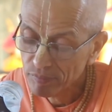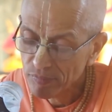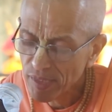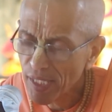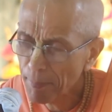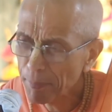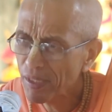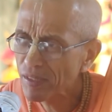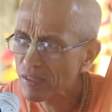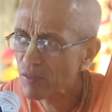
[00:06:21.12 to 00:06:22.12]
They
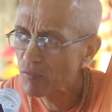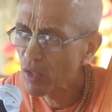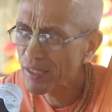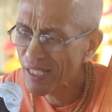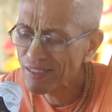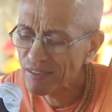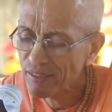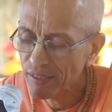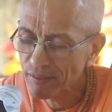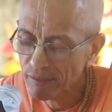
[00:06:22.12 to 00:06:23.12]
appeared somewhat
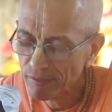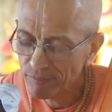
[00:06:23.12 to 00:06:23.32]
agitated.